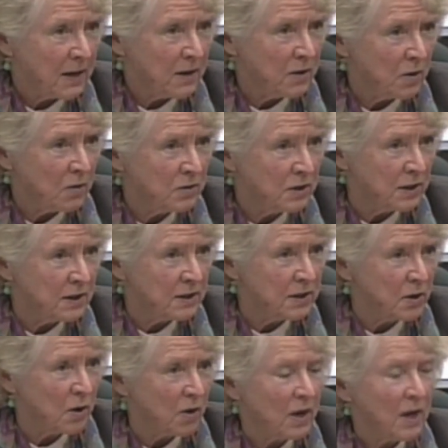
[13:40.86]

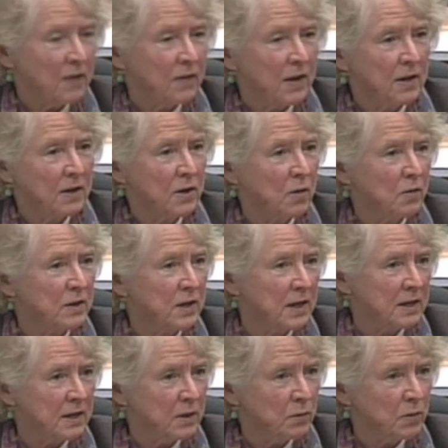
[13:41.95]
CDCR. They can go into
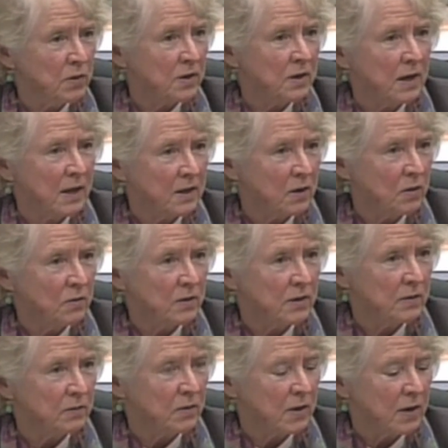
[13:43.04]
any community like
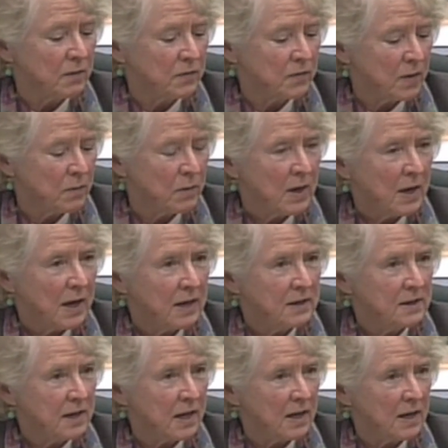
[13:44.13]
Oakland, where I'm from,
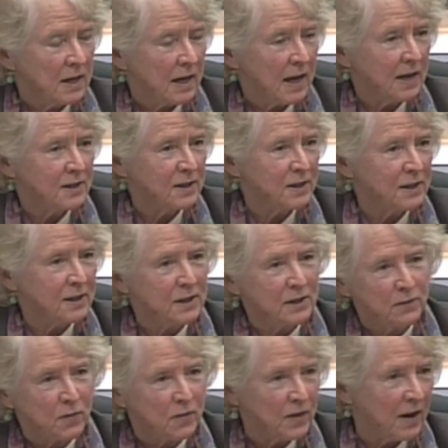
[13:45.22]
and say,
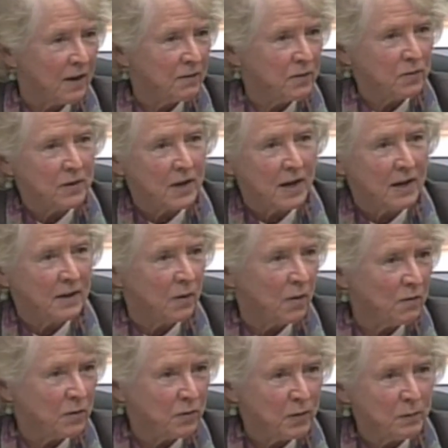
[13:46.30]
64th Avenue gang,
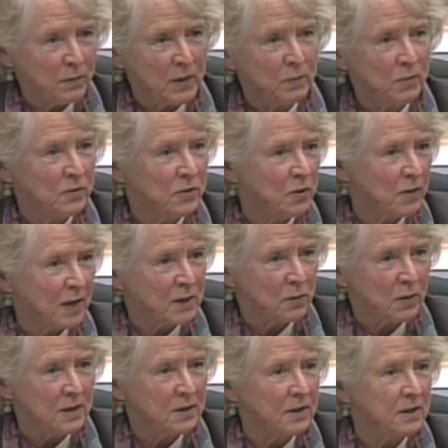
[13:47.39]
over 3 people do
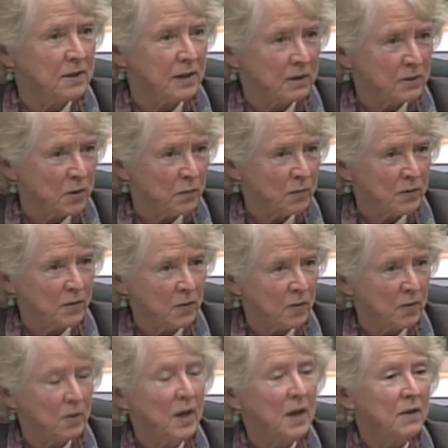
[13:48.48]
XYZ, sell dope in the
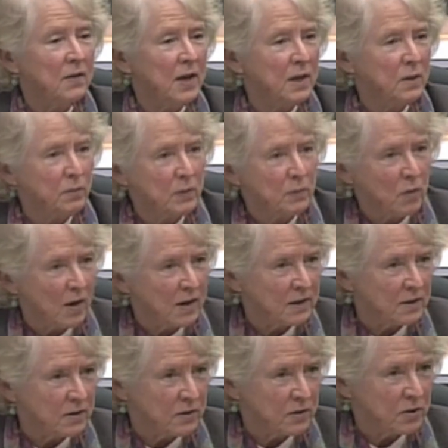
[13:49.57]
corner. They can be brought
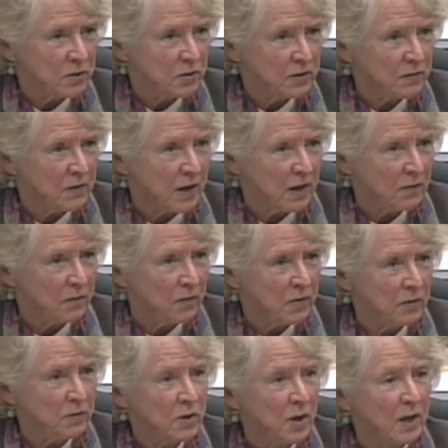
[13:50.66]
into the SHUs of
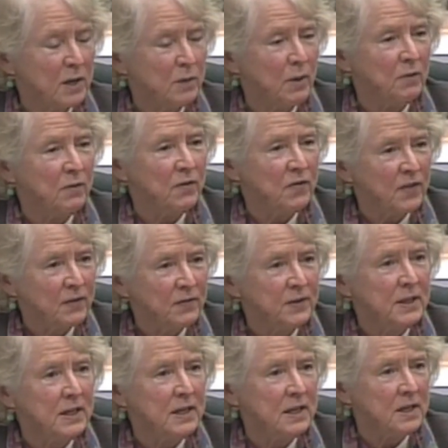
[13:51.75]
California. You're talking about
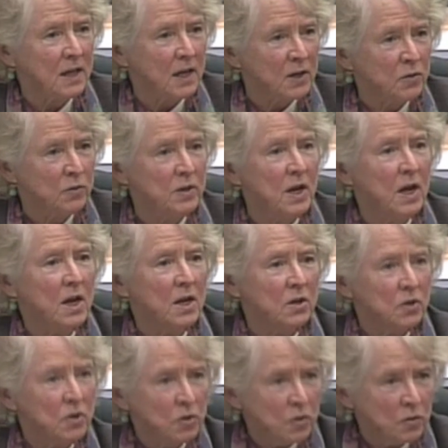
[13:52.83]
1,500
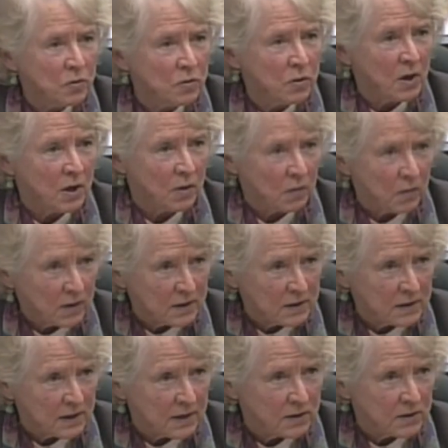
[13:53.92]
new
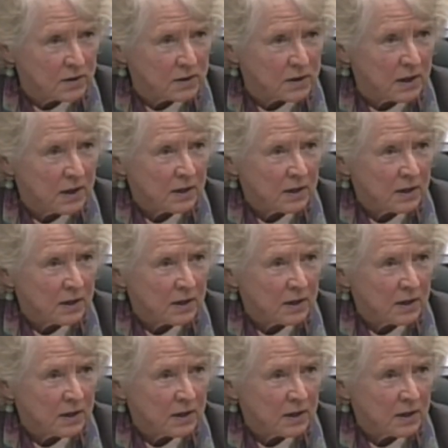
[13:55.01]
organizations.